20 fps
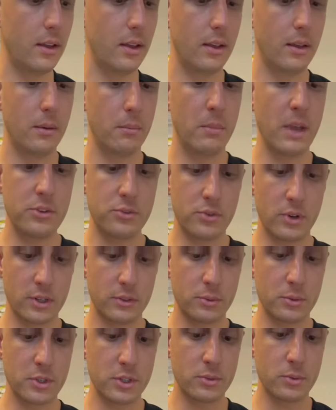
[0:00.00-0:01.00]
matrix,
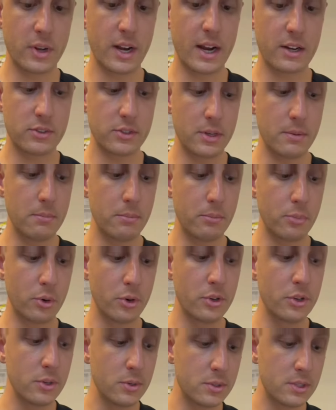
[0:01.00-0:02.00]
which is what actually
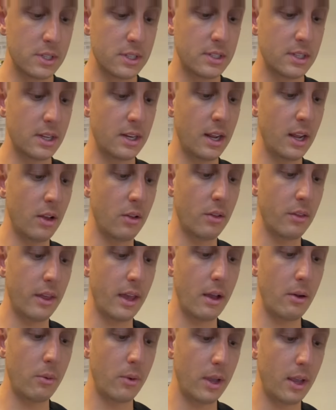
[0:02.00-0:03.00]
produces the nail.
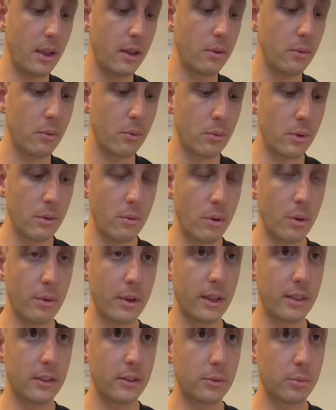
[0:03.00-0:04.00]
That way we won't
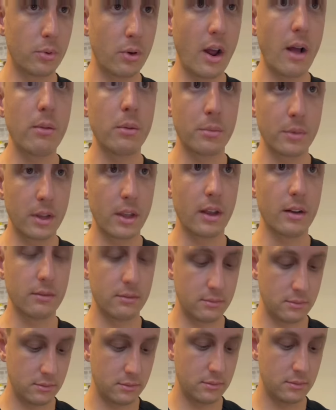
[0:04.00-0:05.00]
get this problem again,
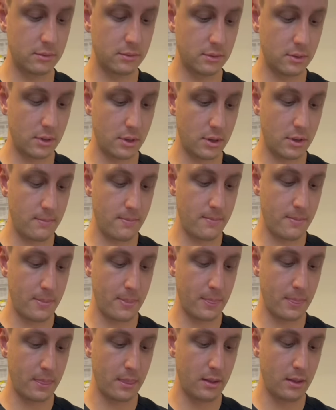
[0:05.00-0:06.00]
okay?
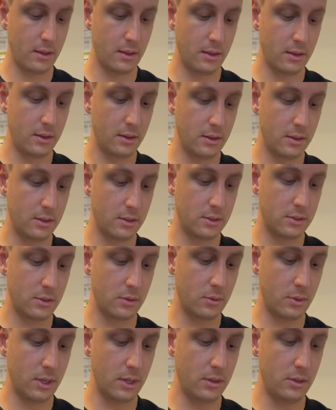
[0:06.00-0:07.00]

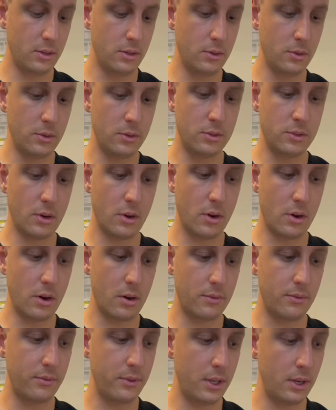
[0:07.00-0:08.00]
So we use
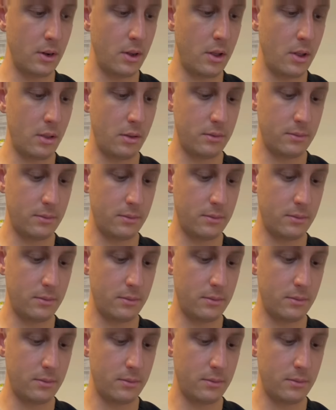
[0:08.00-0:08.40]
our phenol.